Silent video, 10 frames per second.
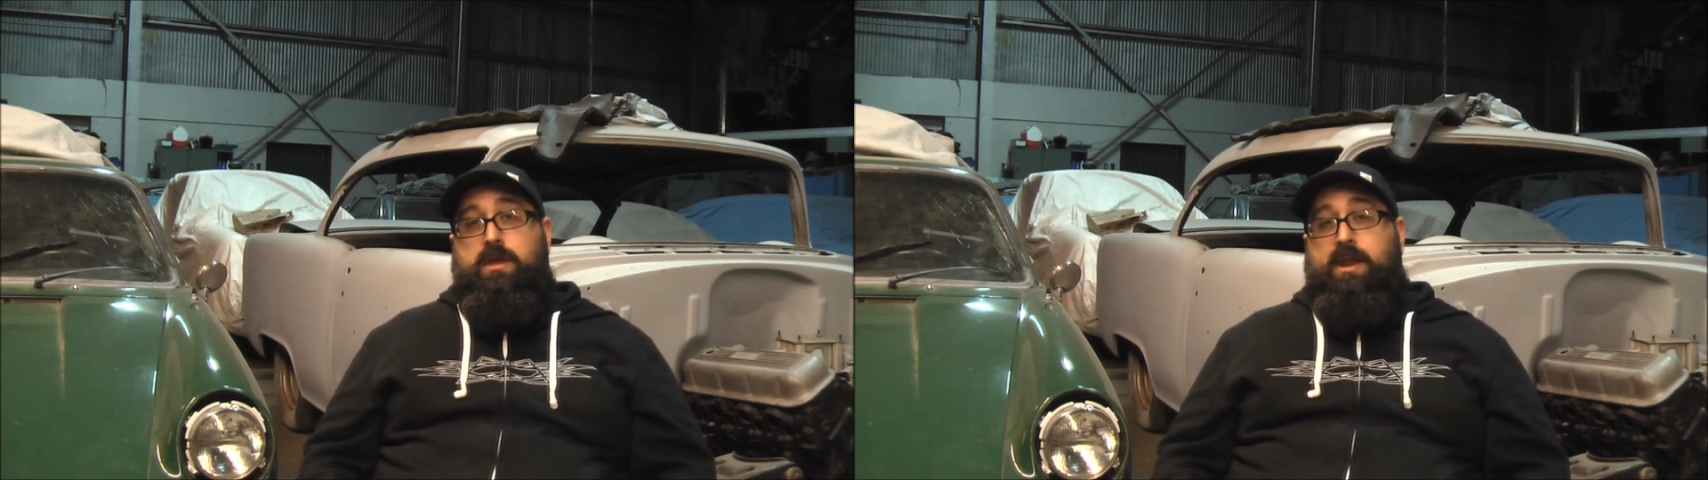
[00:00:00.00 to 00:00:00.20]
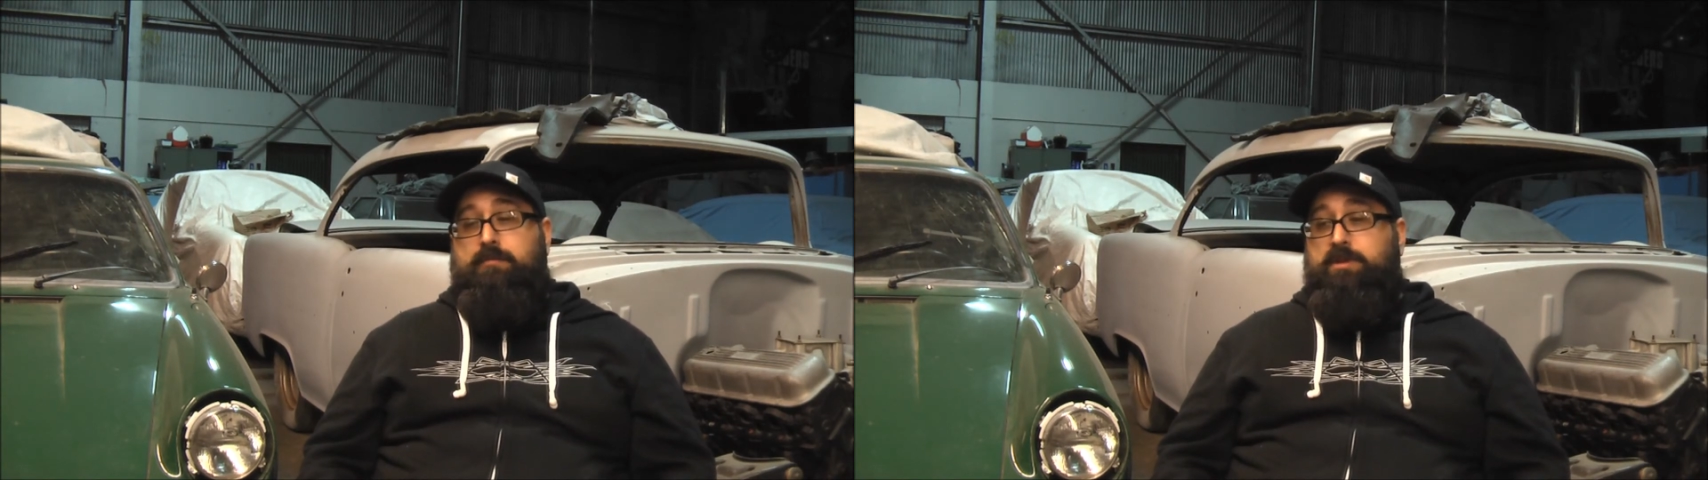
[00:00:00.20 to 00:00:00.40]

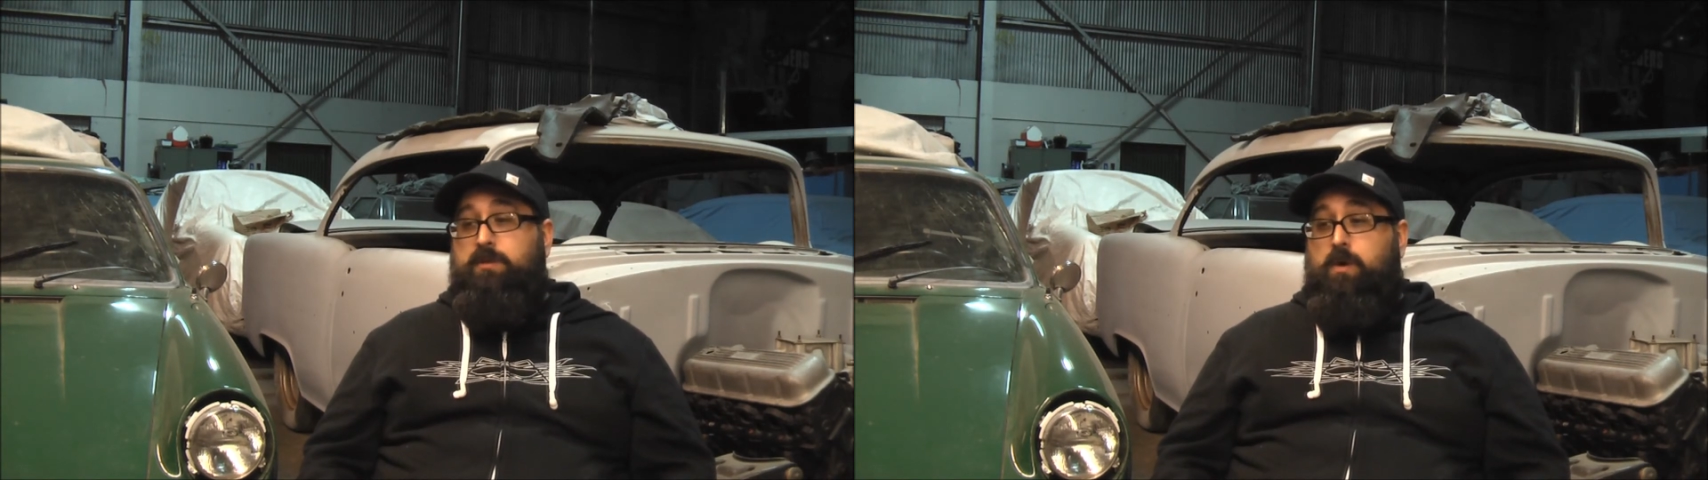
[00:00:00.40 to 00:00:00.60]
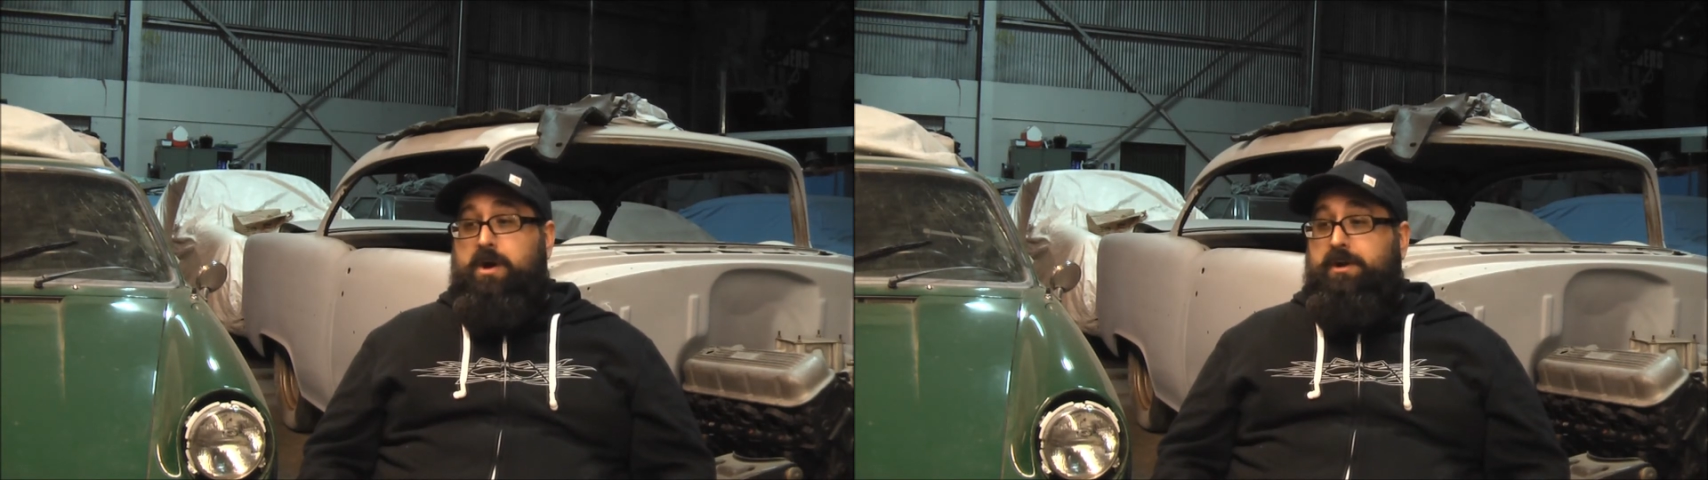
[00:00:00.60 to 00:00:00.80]
And I really
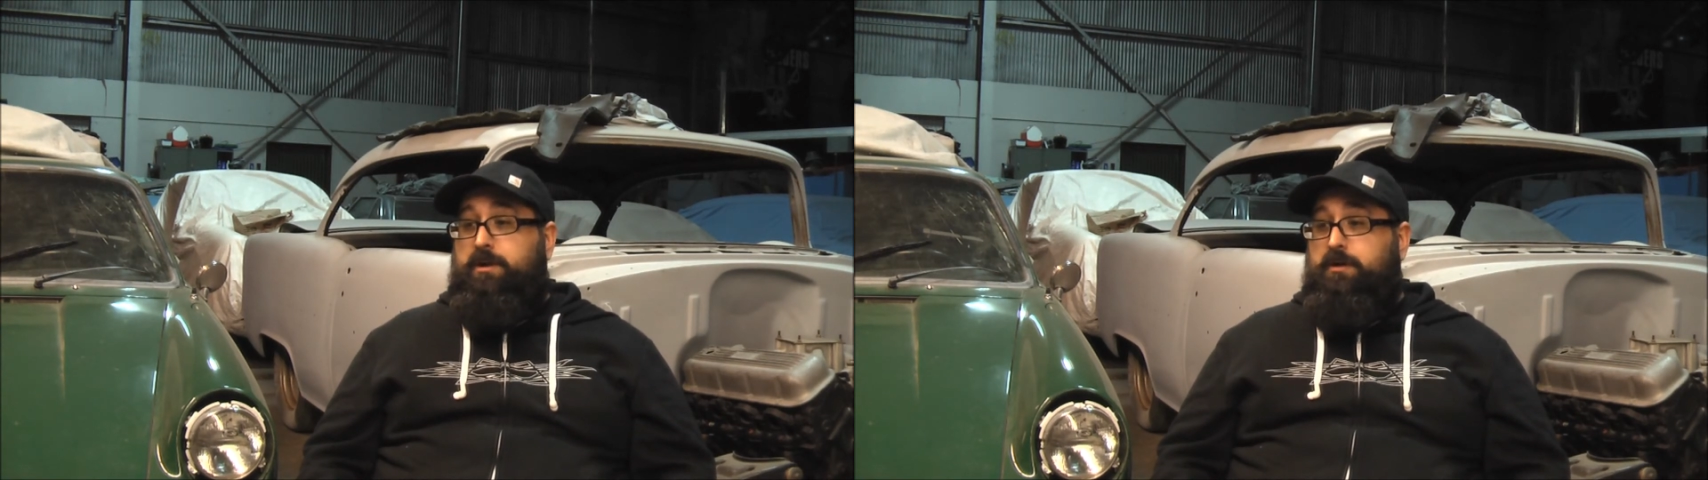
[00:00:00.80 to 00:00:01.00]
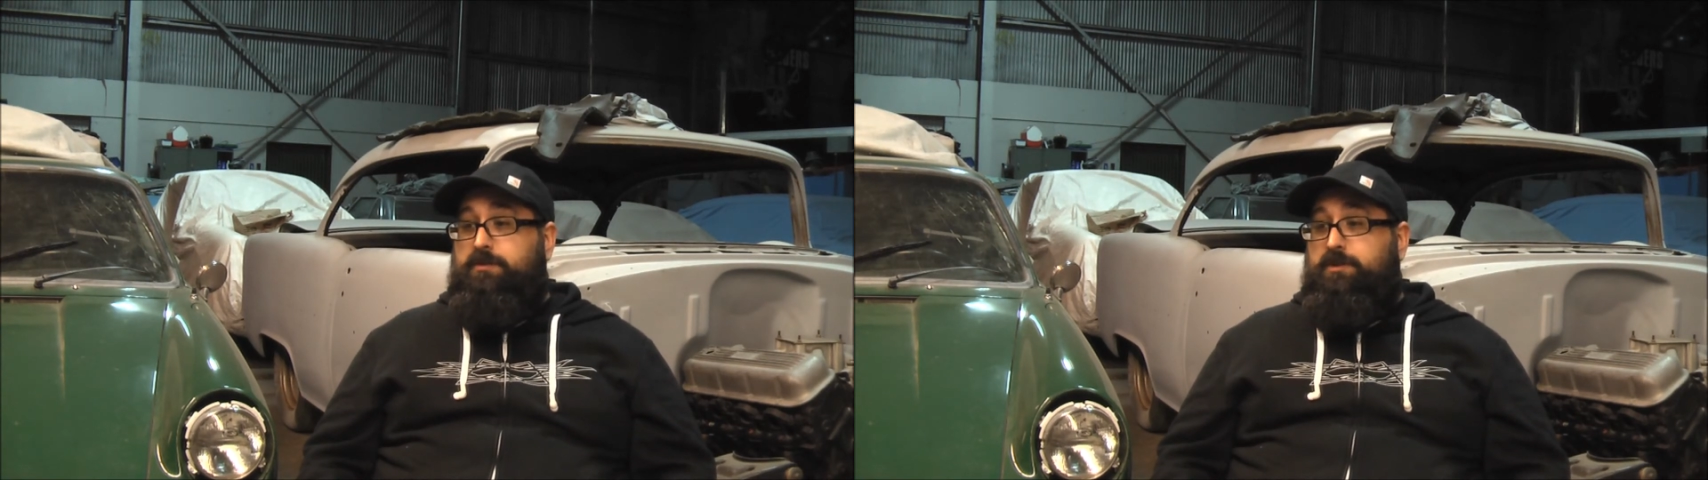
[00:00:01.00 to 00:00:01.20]
wanted to
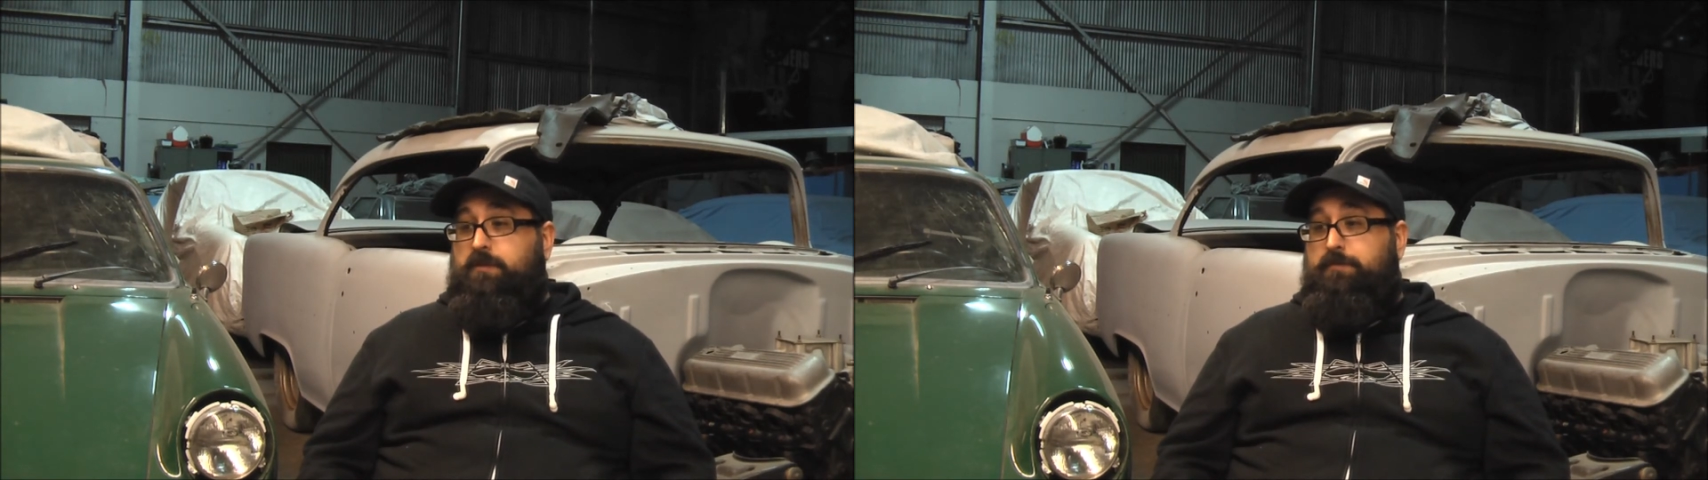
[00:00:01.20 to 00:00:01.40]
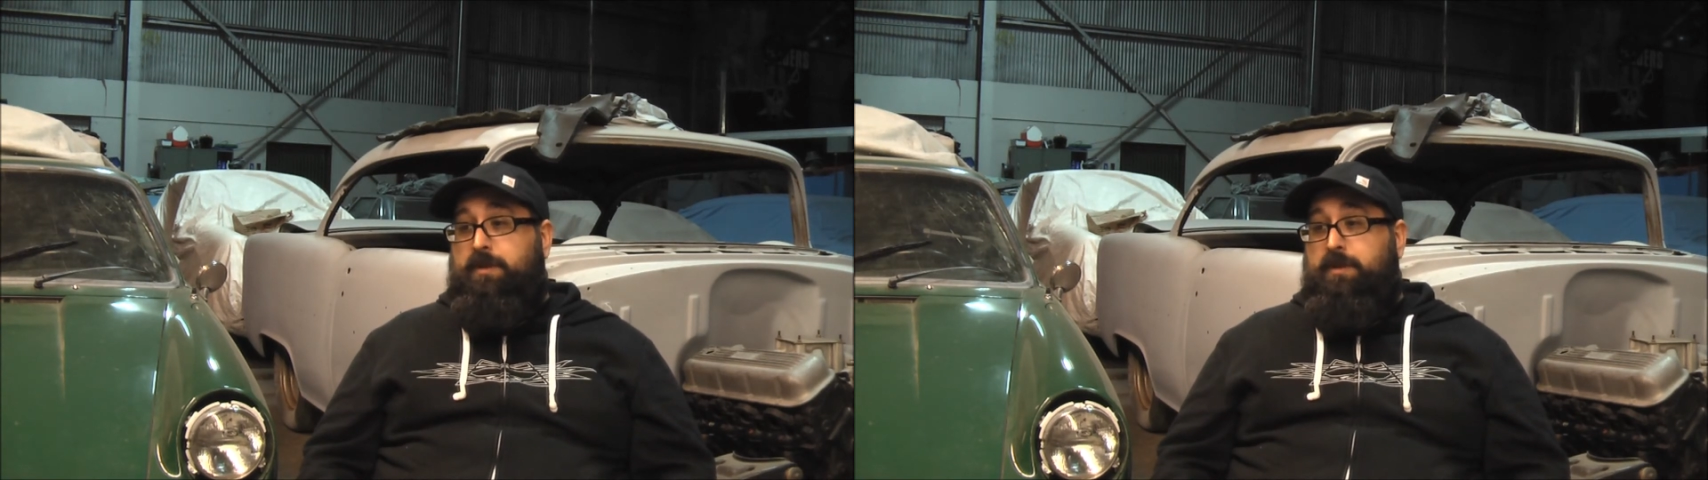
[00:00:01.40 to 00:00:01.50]
learn stuff,